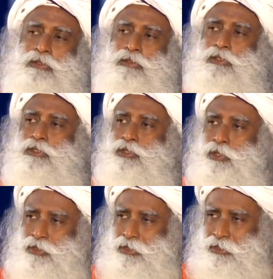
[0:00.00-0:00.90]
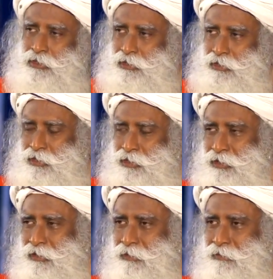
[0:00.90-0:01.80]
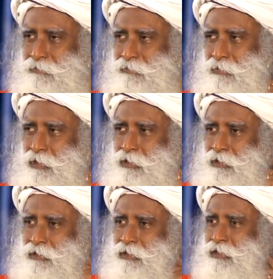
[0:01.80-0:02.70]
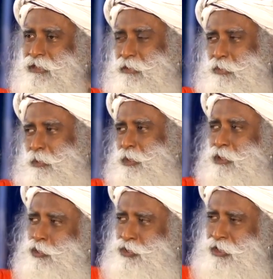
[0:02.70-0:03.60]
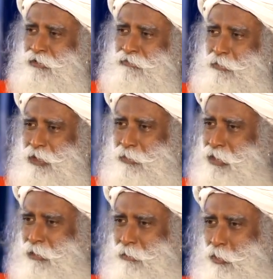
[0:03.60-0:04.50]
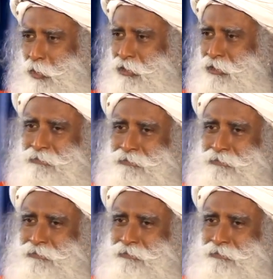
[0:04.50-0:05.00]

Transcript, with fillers: So the choice is this. So this is a popular question, everybody became quiet.